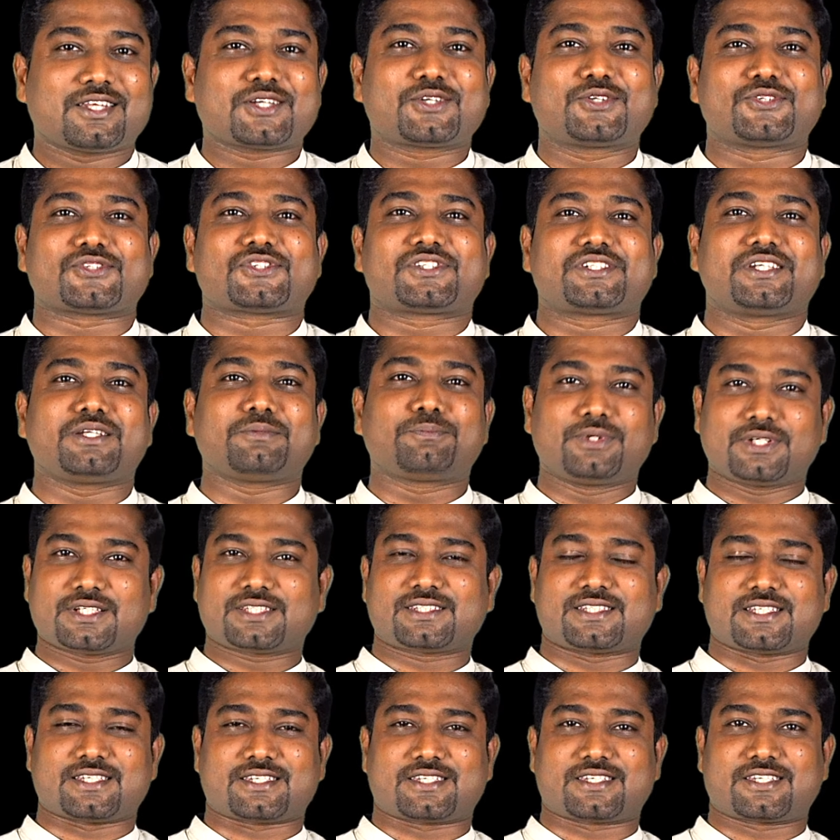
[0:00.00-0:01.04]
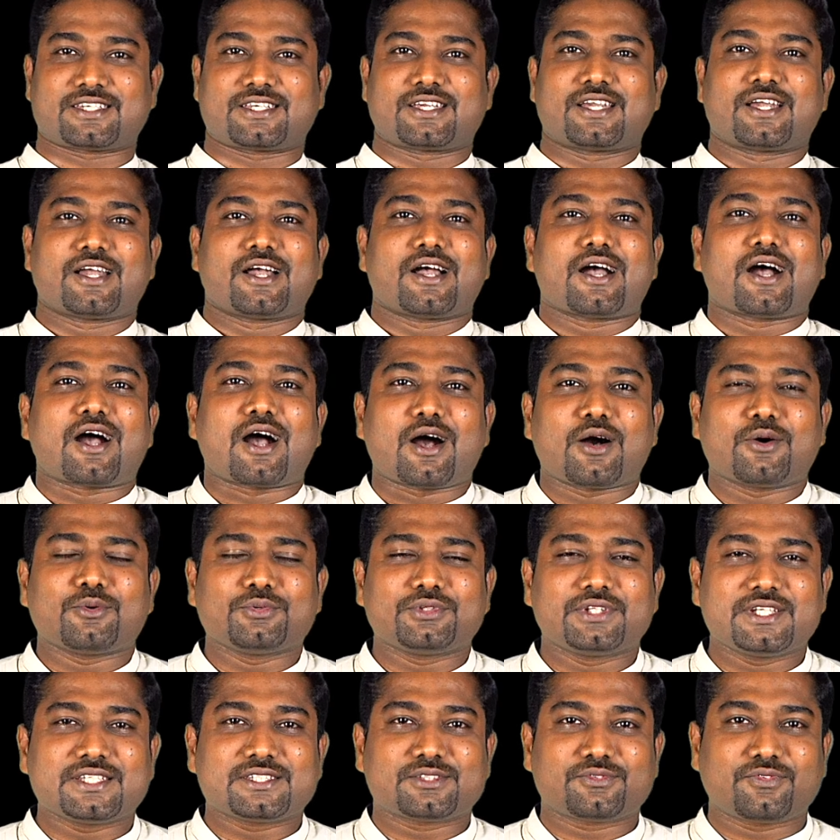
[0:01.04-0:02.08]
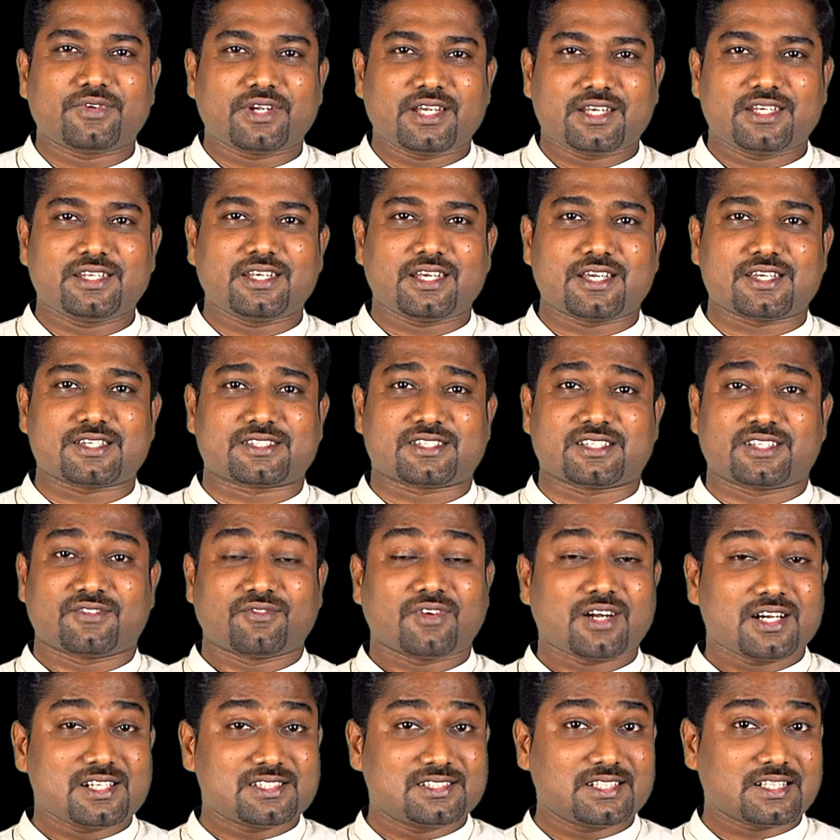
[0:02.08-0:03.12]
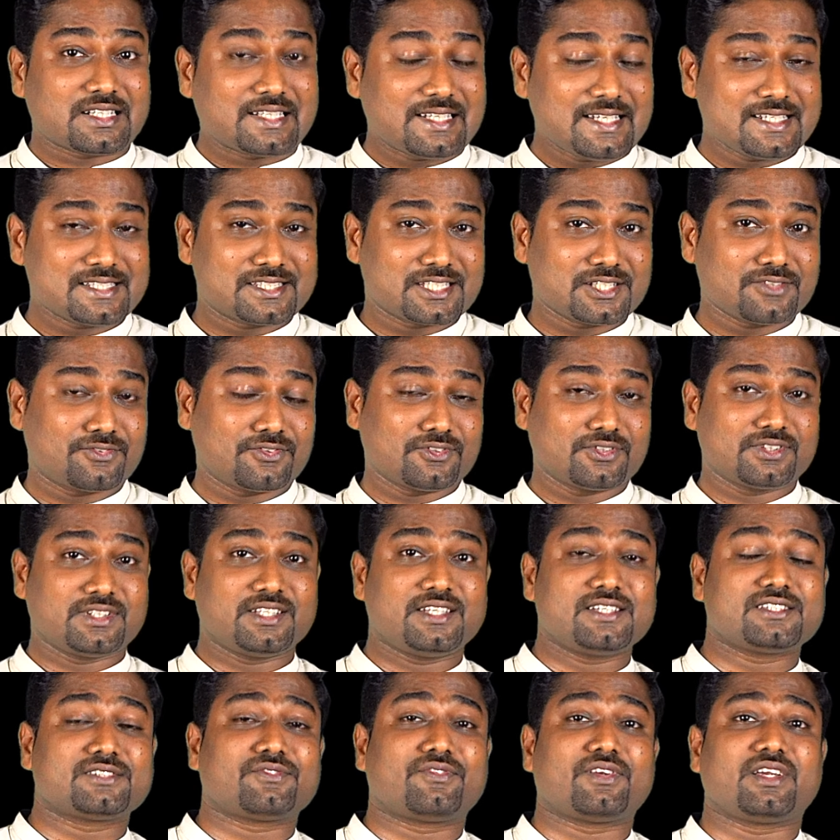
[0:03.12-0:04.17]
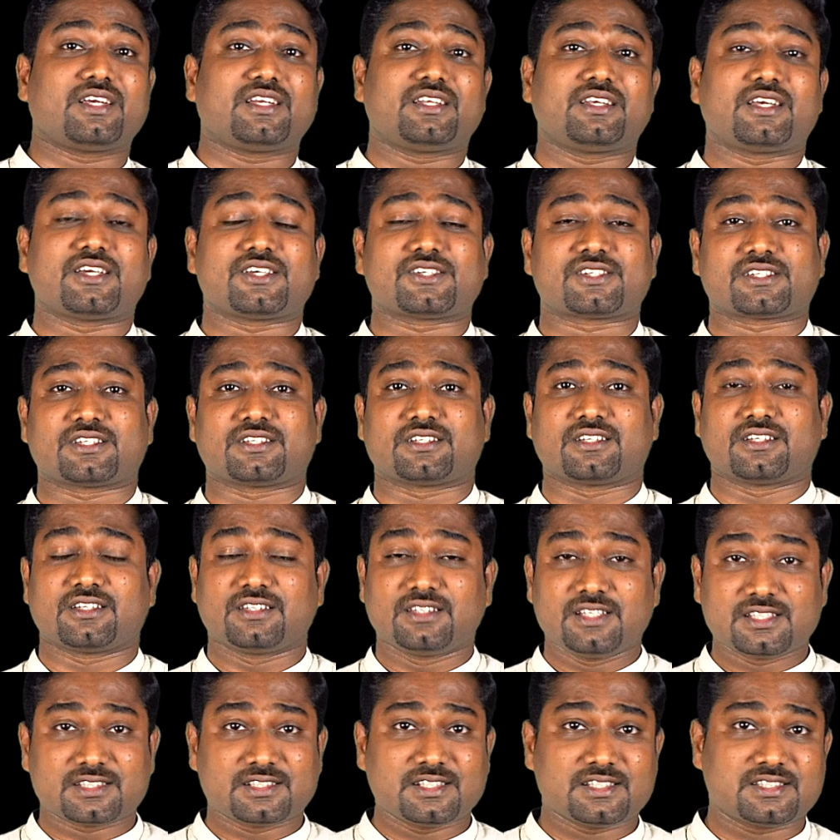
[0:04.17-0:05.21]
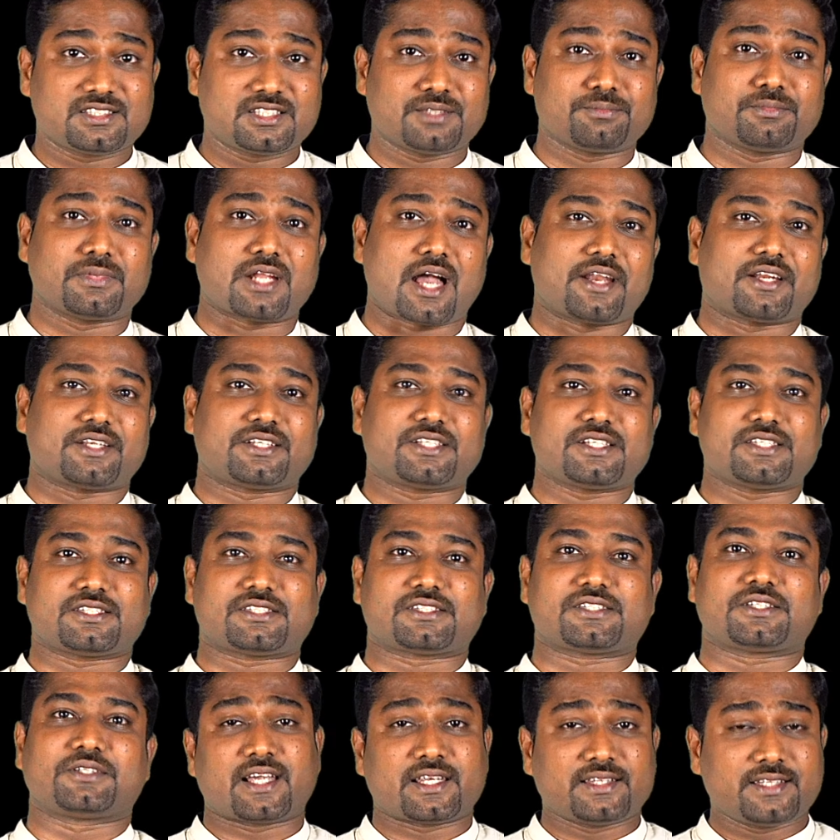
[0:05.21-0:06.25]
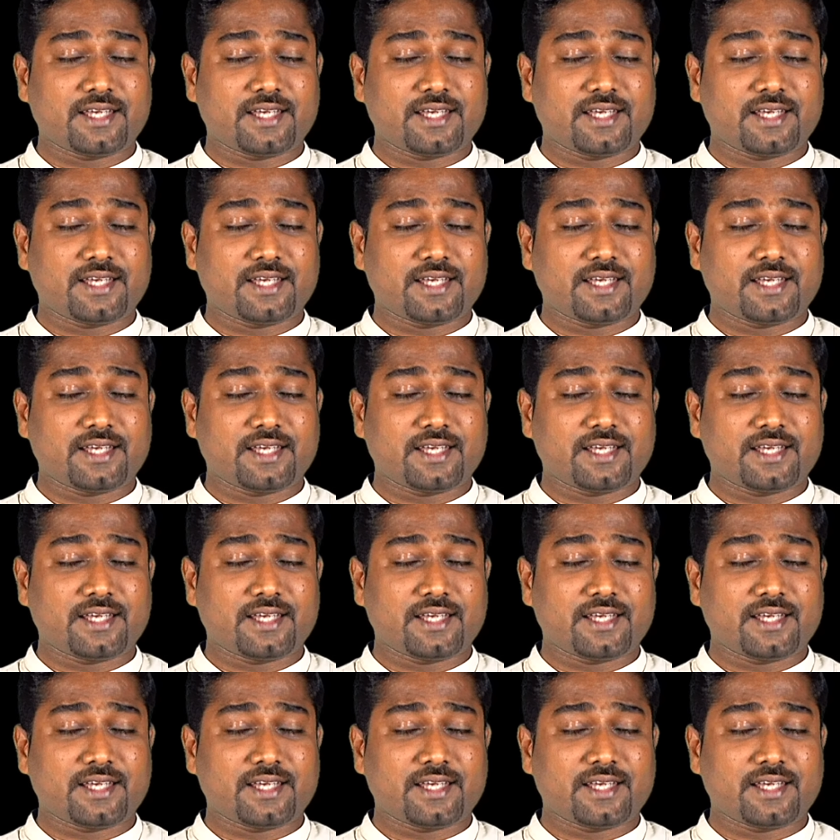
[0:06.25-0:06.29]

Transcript: the question persists. How this variation, what's the reason for this variation, these dissimilarities?